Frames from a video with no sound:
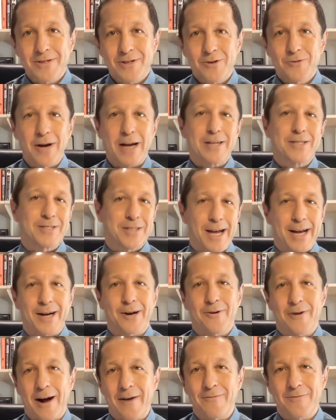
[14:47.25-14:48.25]
Craig
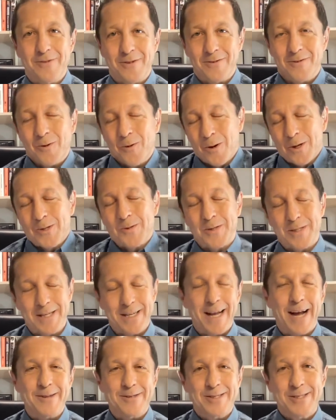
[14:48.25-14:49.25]
Sager, of course, was
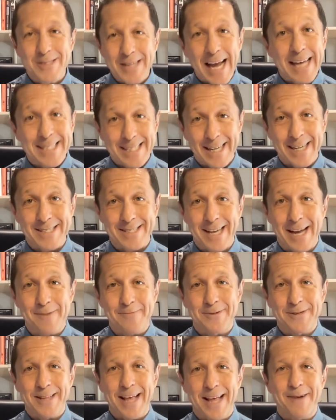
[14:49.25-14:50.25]
an outstanding
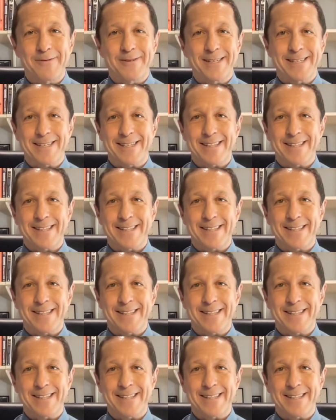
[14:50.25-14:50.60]
example of that with his